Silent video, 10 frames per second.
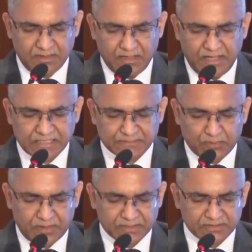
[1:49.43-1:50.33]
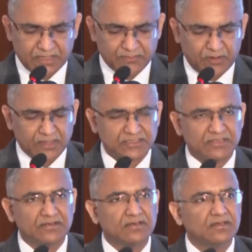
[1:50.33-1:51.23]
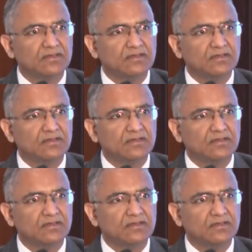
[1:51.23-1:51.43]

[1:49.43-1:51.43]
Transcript: exploration and production,